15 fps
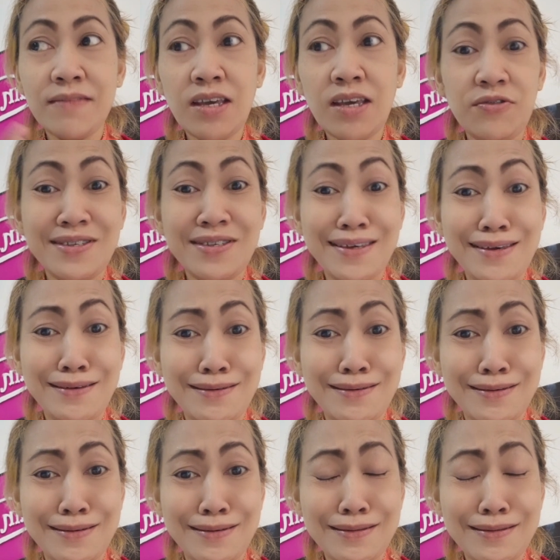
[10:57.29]
how to say,
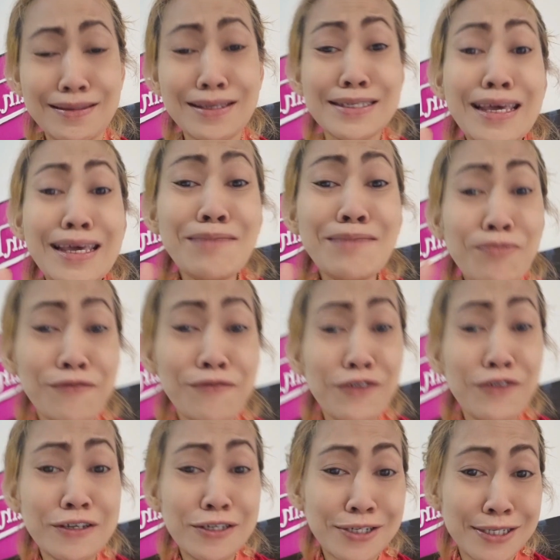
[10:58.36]
the same
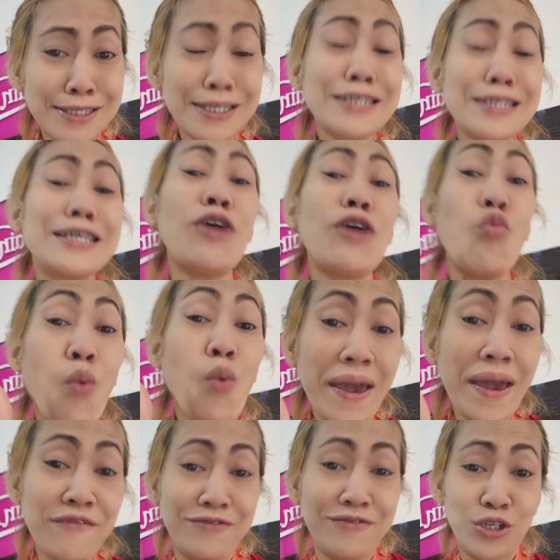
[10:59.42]
privileges that a
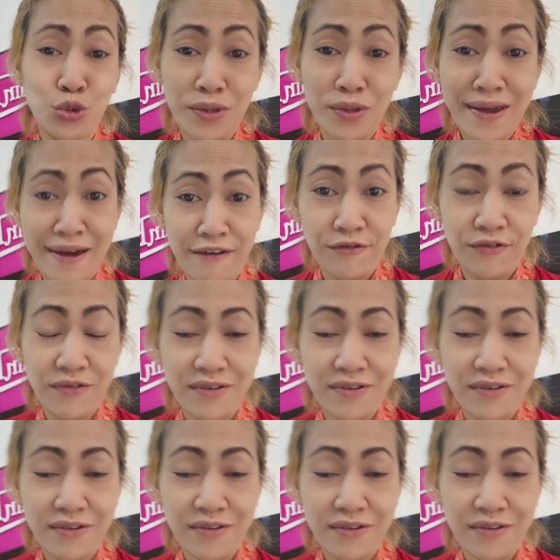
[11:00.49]
wife should have,